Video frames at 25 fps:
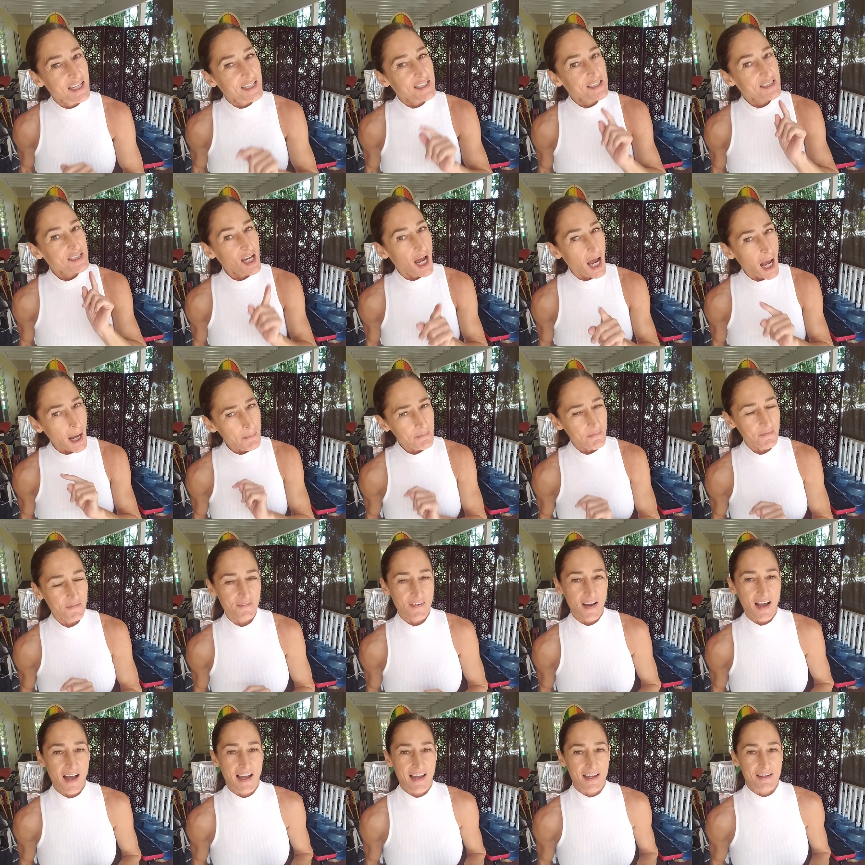top
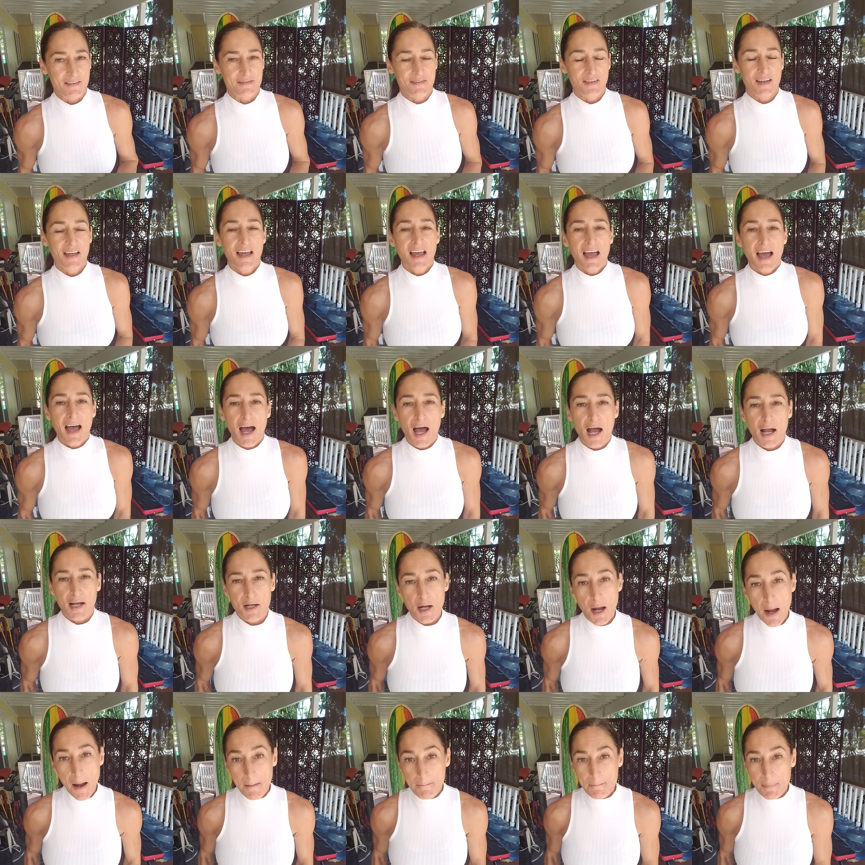five
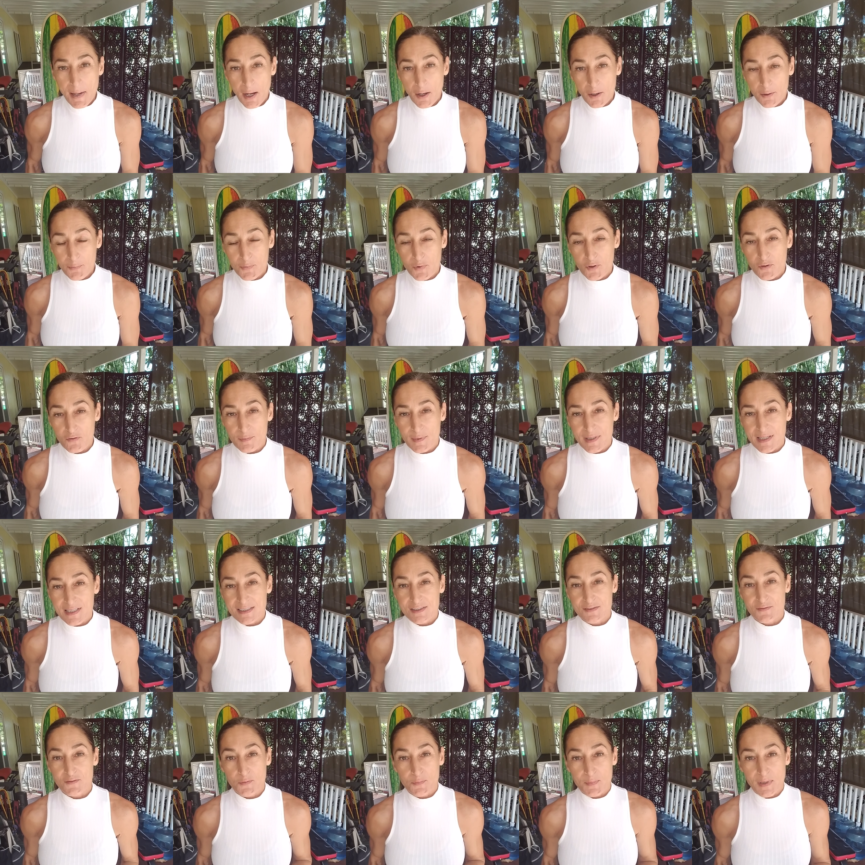compound
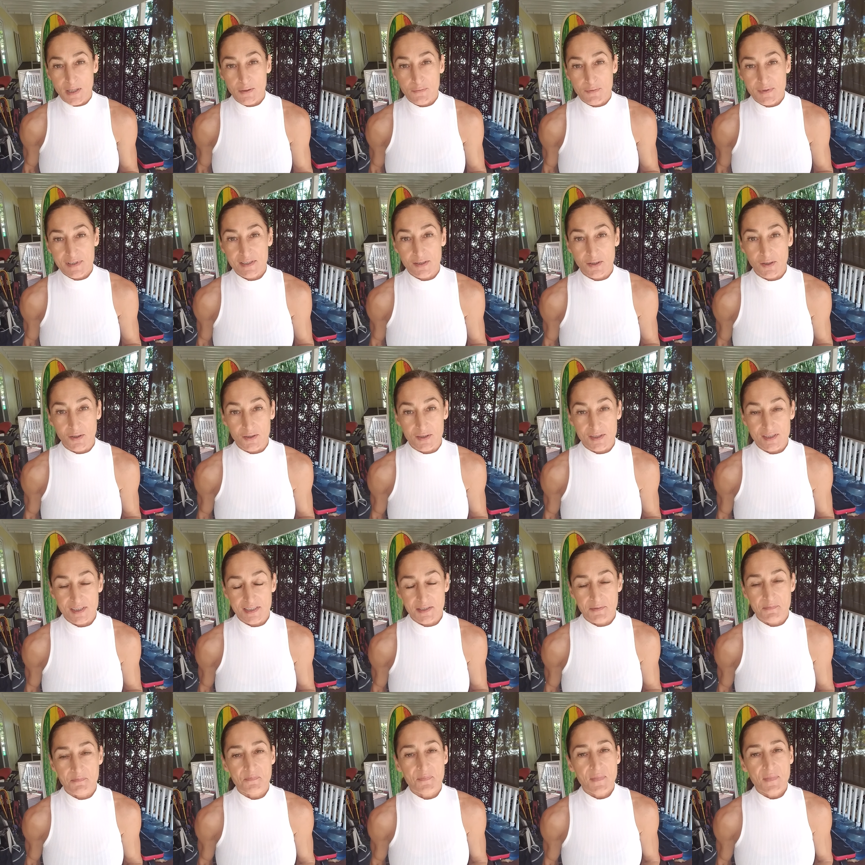movements for big results.